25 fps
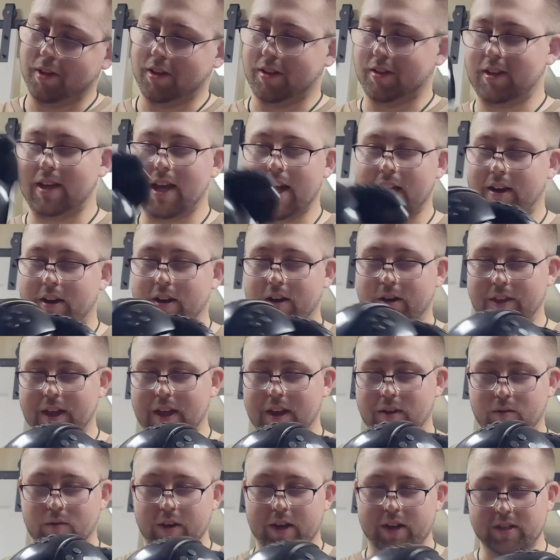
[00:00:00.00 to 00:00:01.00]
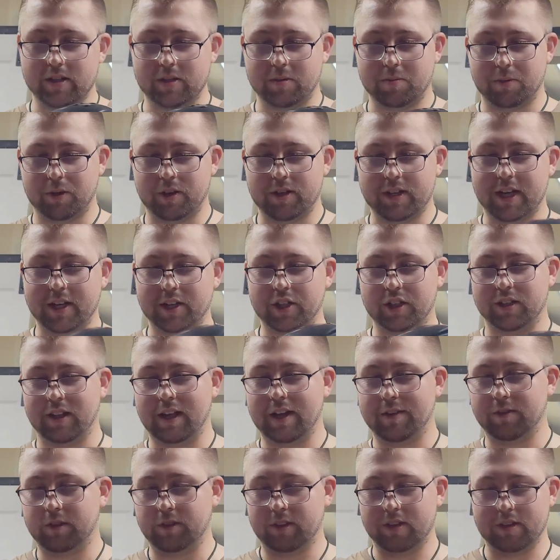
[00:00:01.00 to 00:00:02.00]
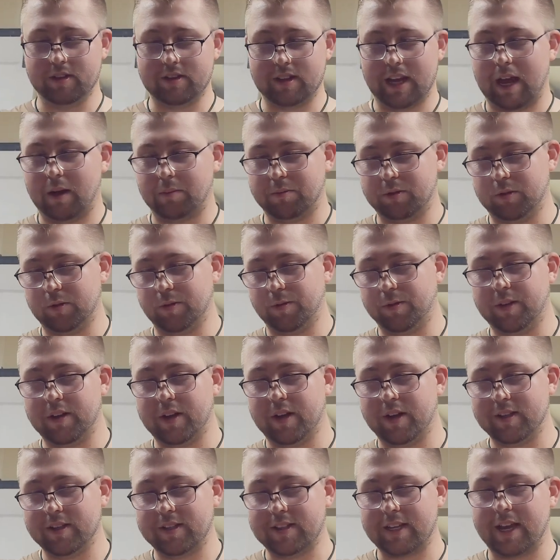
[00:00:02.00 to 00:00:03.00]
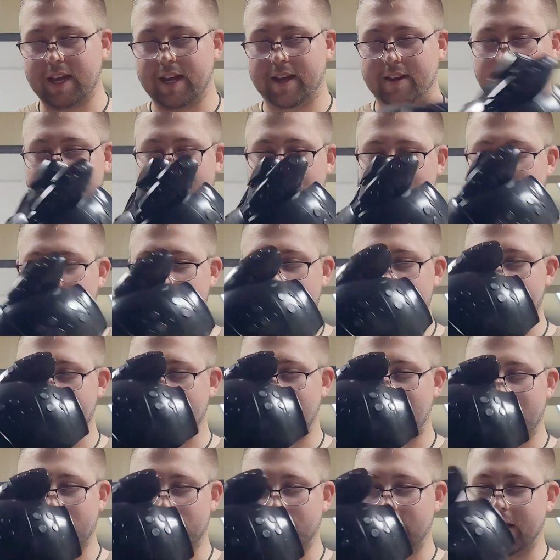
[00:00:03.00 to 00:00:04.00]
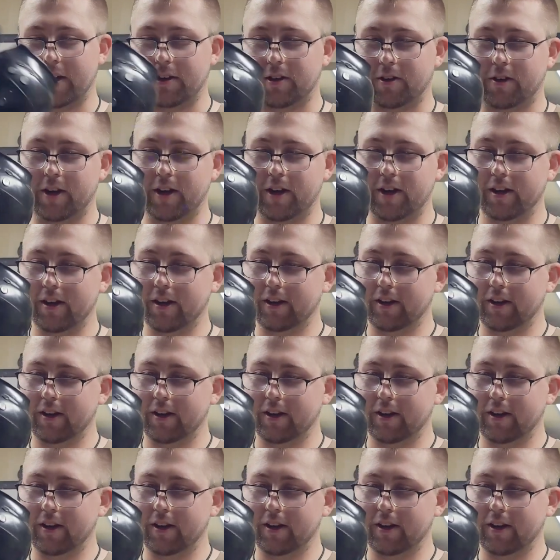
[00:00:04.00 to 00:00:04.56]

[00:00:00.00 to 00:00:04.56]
But yeah, no, that wrist protection level is absolutely unsatisfactory.